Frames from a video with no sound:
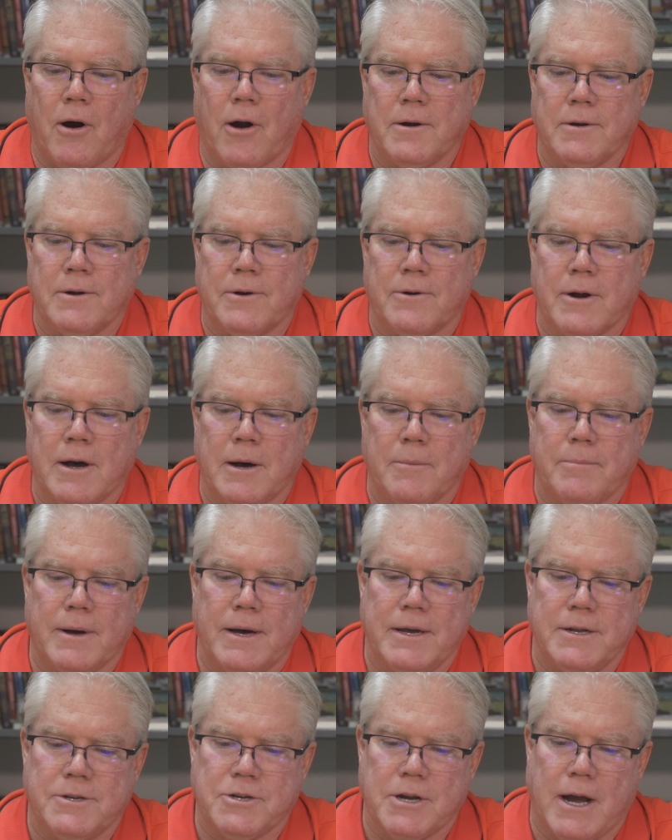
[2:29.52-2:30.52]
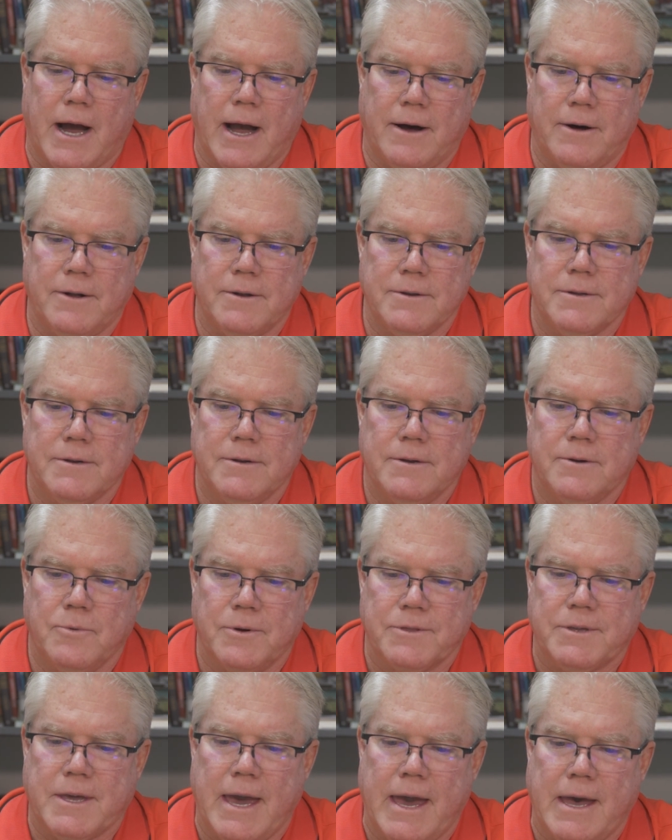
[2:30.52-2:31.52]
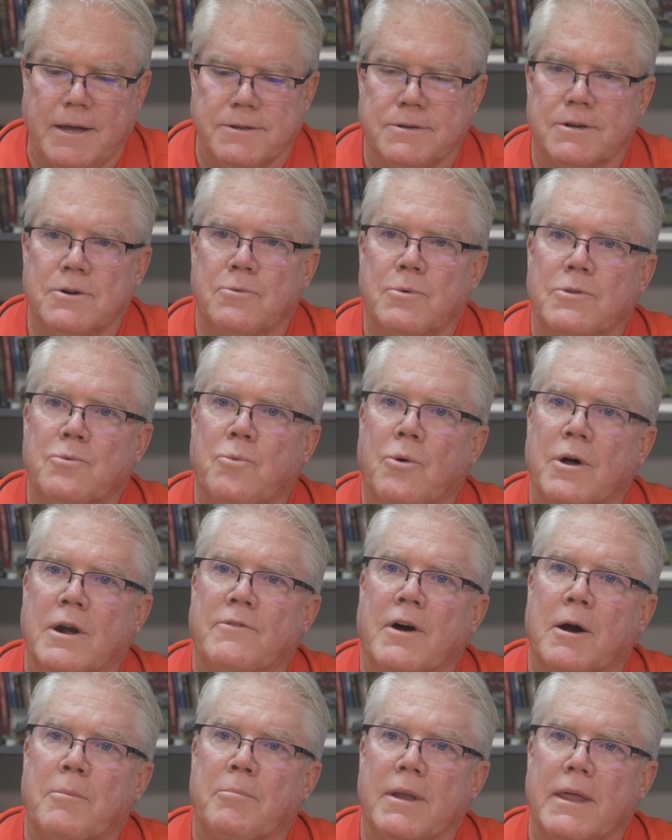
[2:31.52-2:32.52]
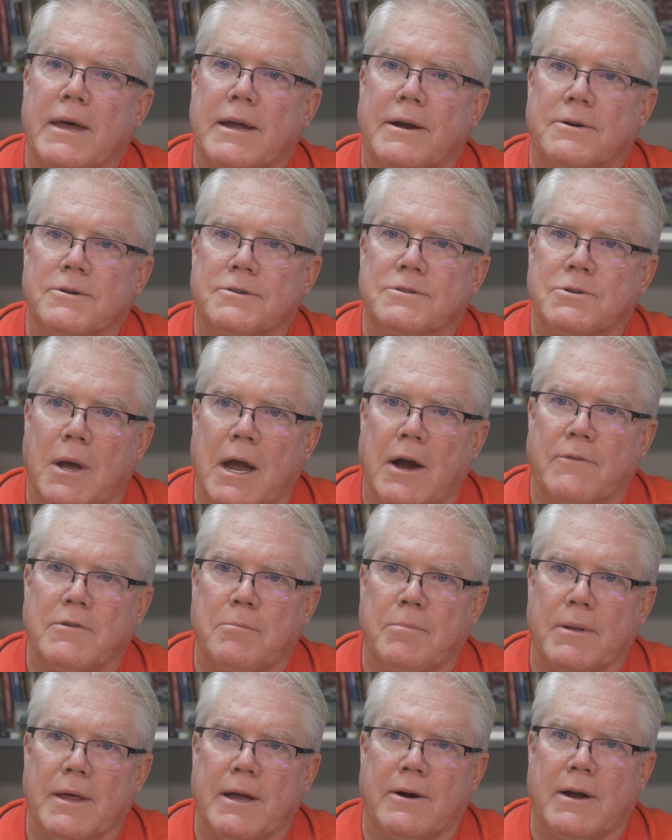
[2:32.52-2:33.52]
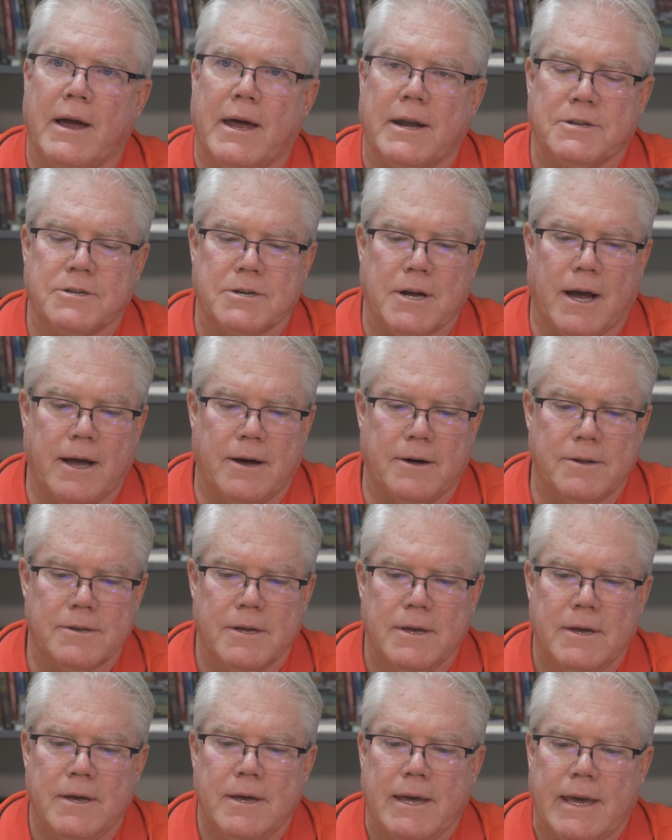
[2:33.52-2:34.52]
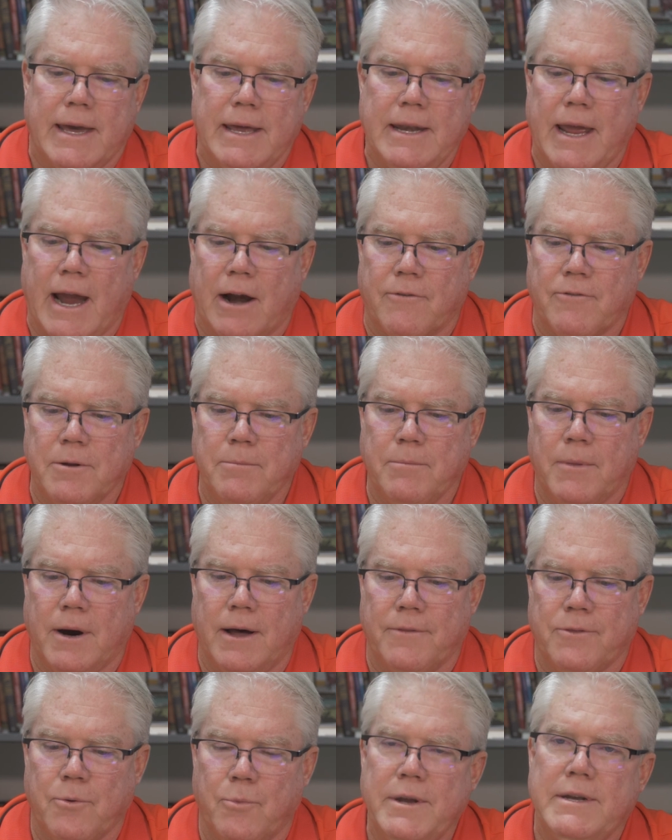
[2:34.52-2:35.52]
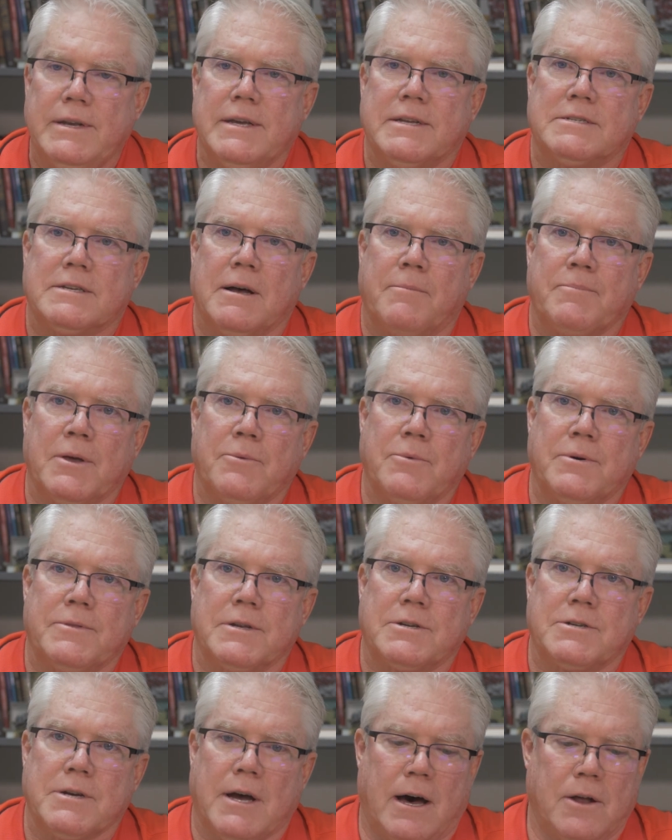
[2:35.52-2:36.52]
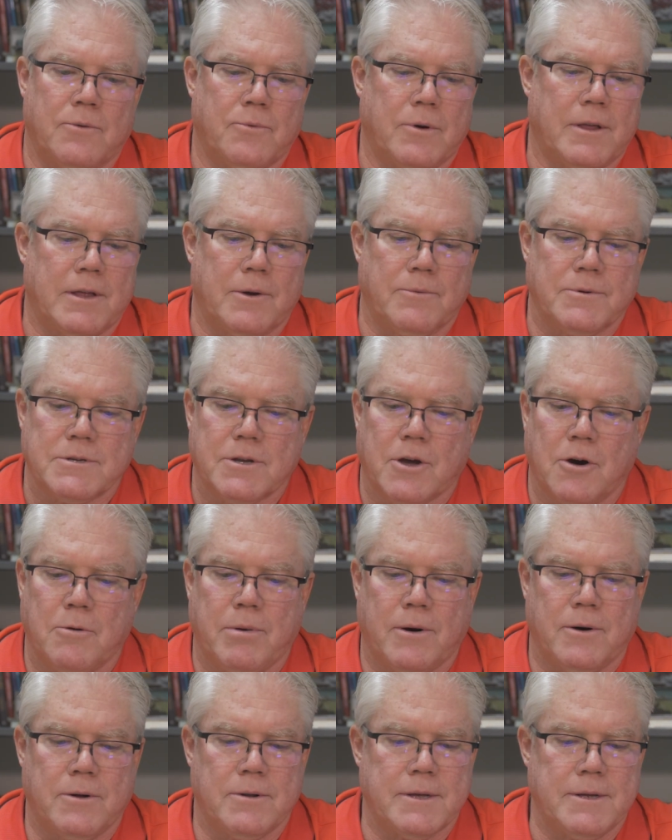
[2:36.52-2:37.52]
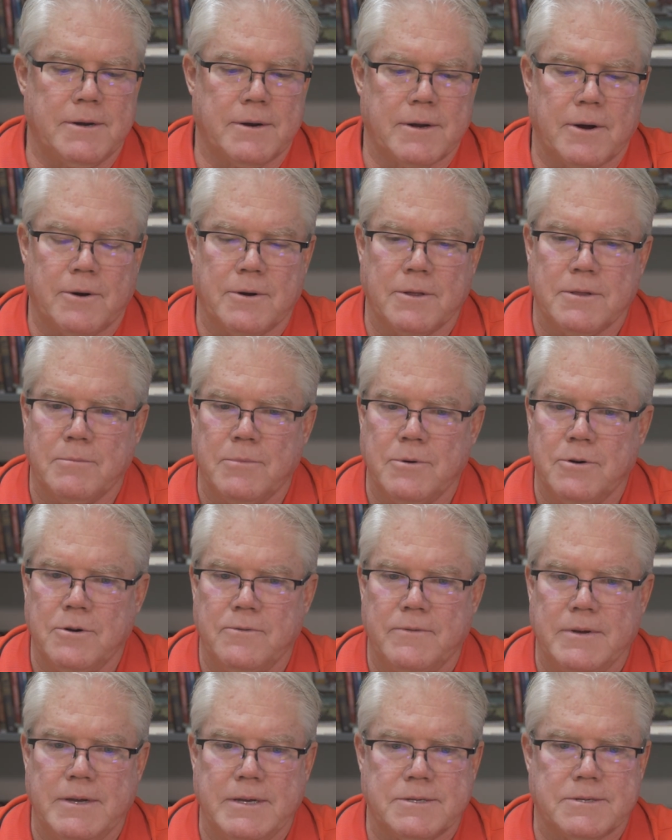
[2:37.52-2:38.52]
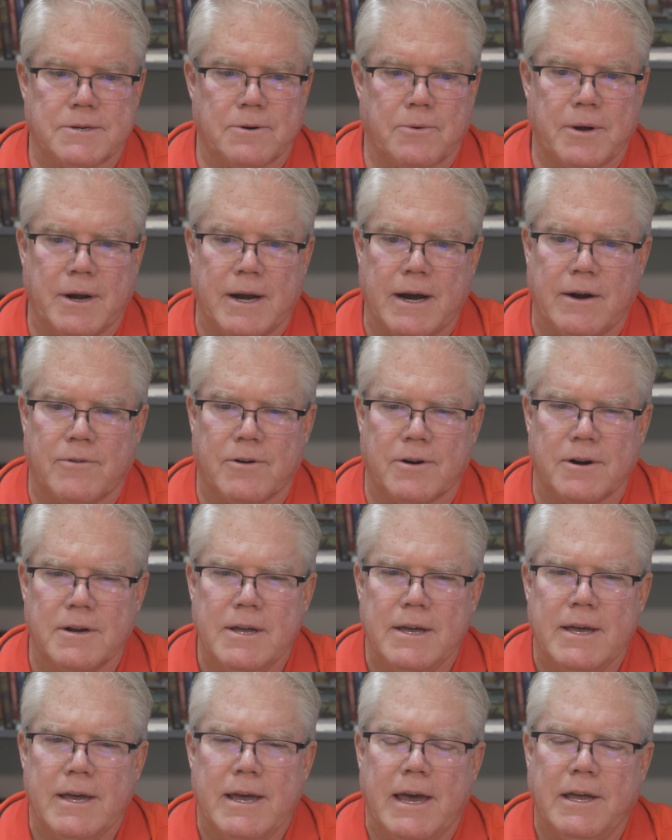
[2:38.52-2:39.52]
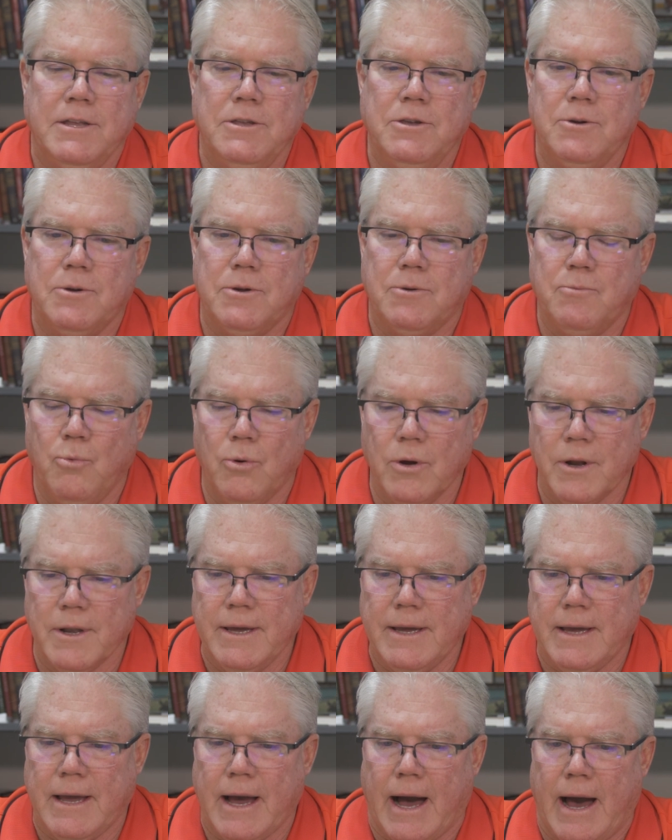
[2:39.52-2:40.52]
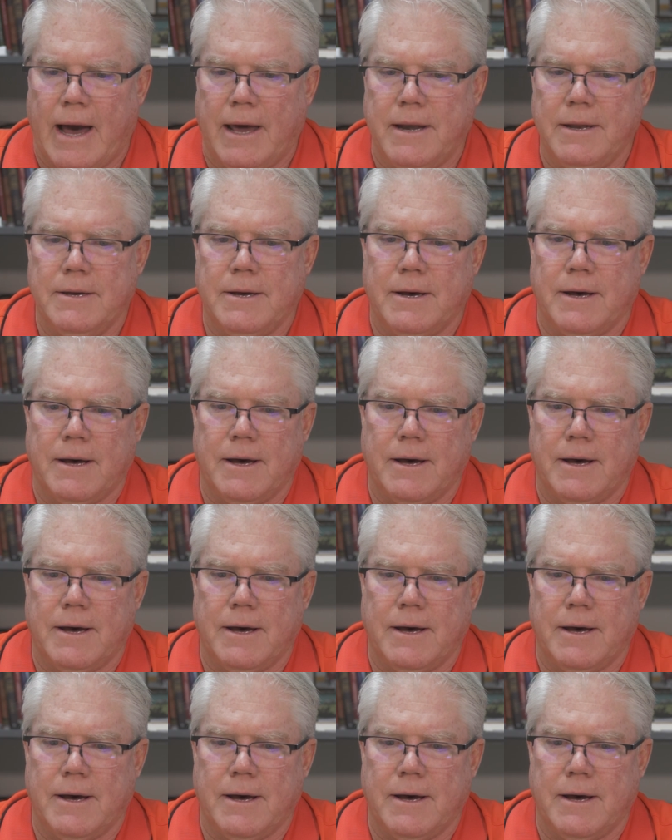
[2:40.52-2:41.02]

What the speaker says: partner up a child with cancer with one of our players. So every player had a child. And every month we did something with the child, whether it was go bowling or go to the movies or whatever. And you really got